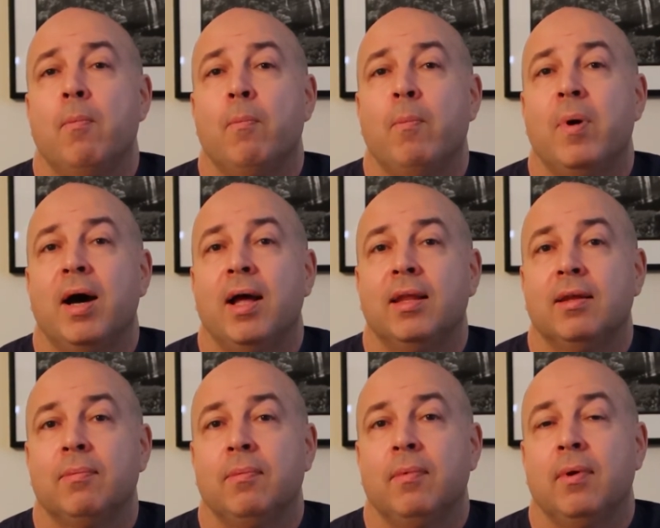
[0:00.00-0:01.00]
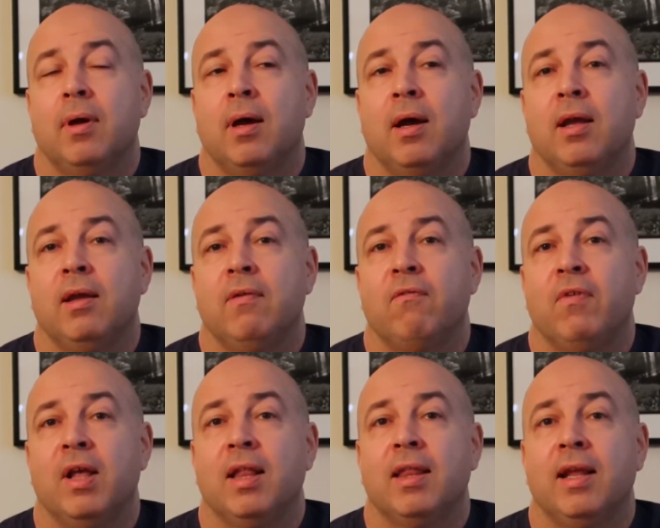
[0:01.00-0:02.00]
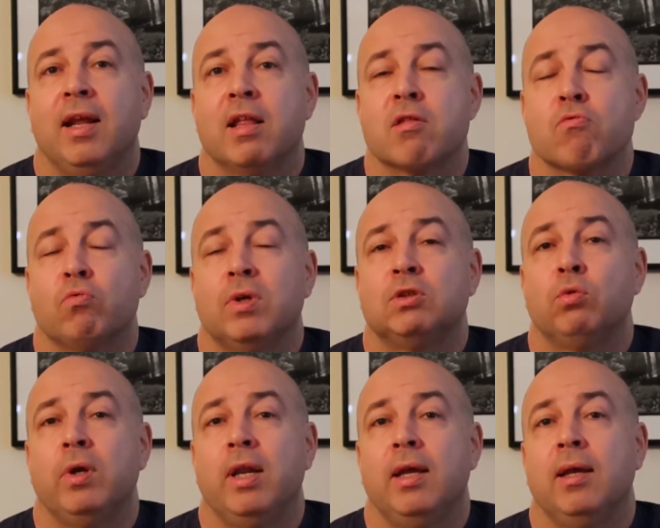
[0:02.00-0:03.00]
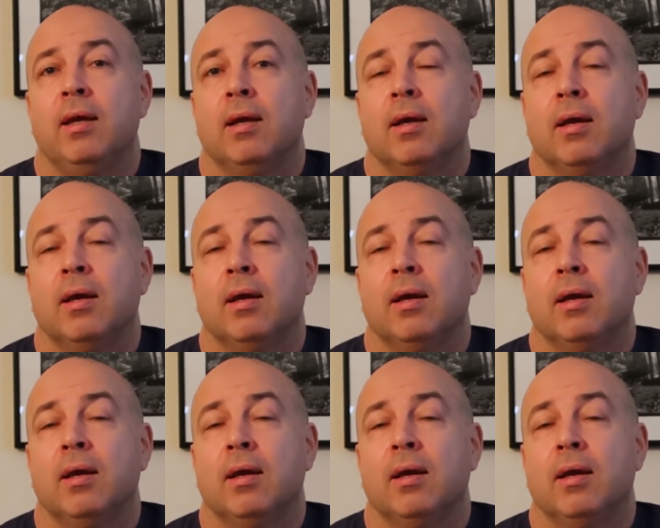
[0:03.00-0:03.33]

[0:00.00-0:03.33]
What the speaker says: but I felt that it was really